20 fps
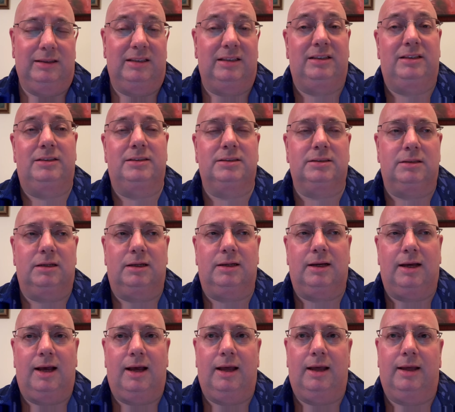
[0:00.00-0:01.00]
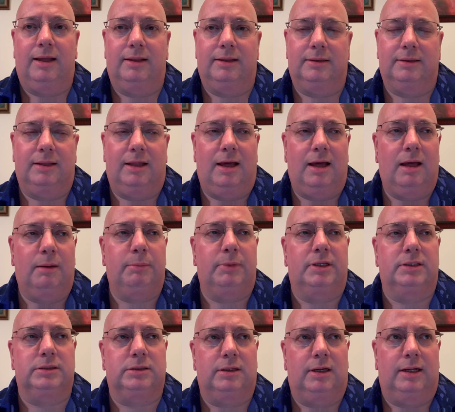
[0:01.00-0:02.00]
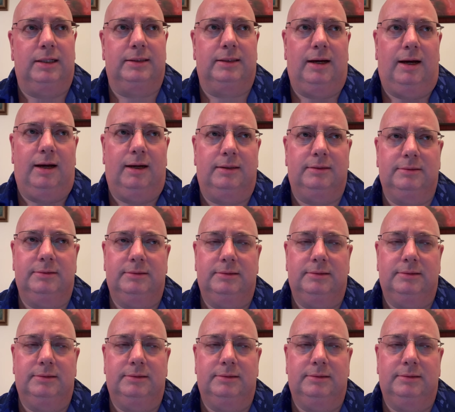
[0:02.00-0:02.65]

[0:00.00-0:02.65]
Isakaya, Namisata.